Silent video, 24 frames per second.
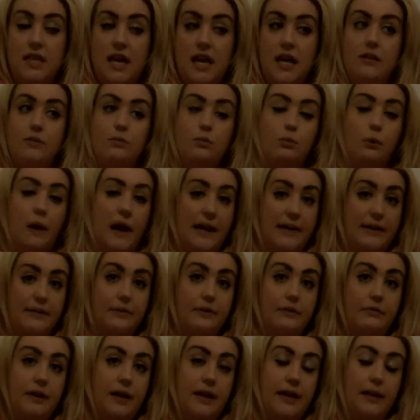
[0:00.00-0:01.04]
said, why
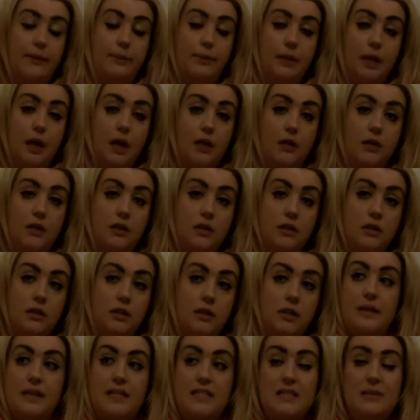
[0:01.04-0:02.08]
don't you write a blog?
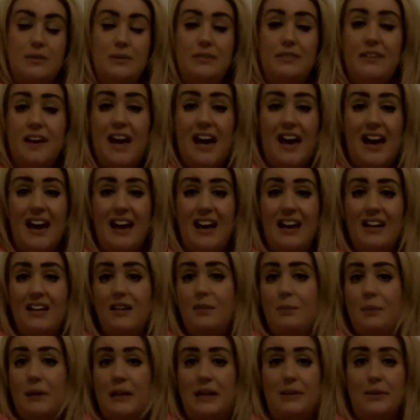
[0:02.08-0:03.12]
And to be
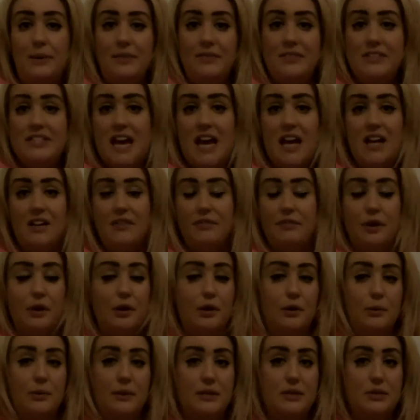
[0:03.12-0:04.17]
fair, being a bit of a
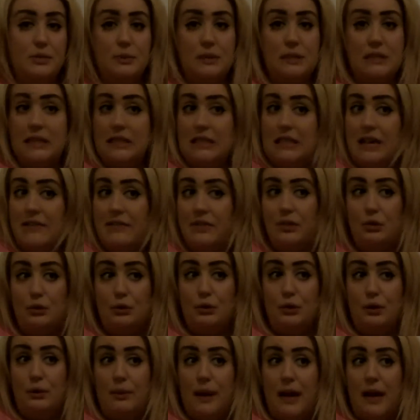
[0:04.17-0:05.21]
technophobe, it's something I'd never
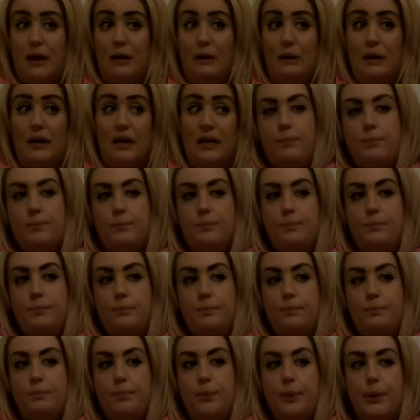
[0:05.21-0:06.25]
thought about.
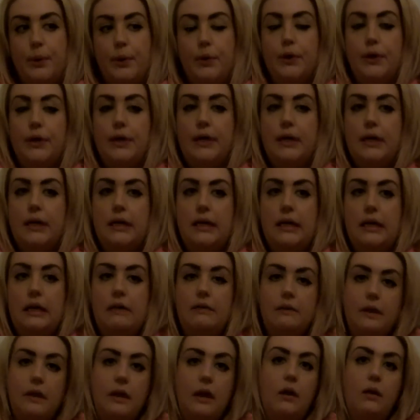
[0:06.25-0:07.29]
But
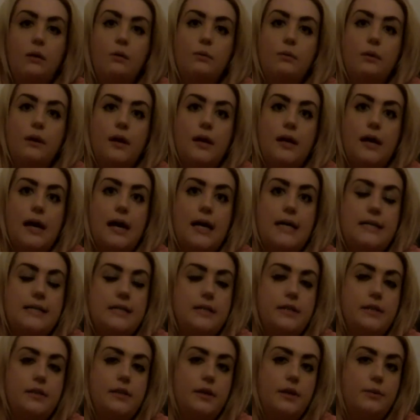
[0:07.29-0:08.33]
even though I
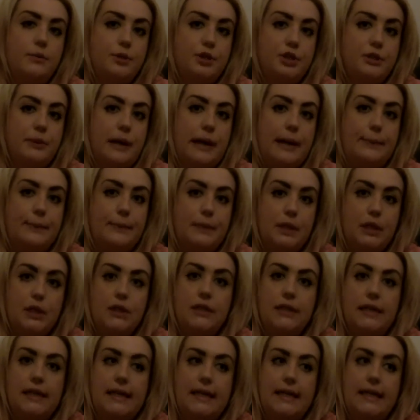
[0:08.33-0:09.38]
didn't know much about
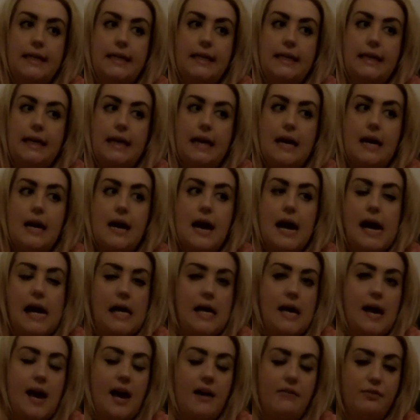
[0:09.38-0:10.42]
blogging, I
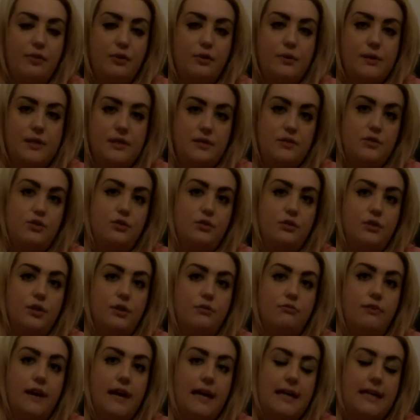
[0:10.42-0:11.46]
have always
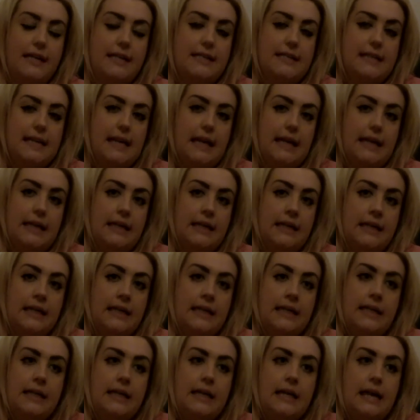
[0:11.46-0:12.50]
enjoyed writing.
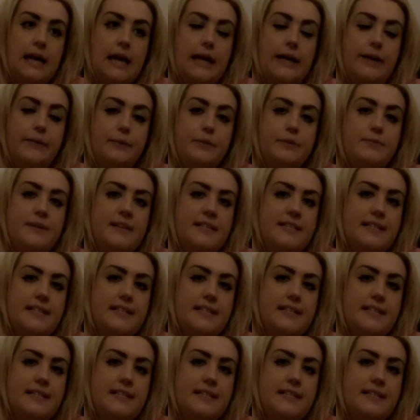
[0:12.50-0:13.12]
And it was